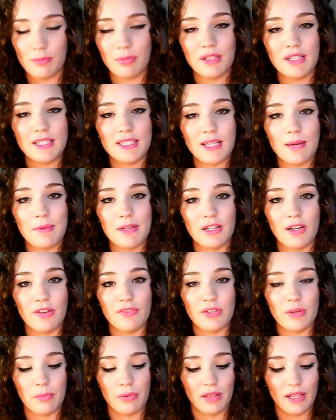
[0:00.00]
And please let me know
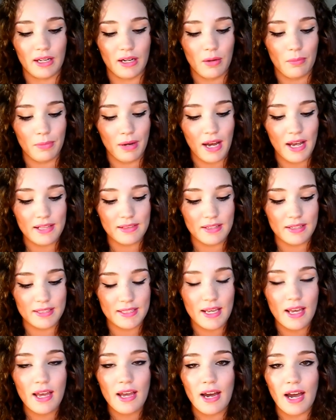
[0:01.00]
if you plan on buying this.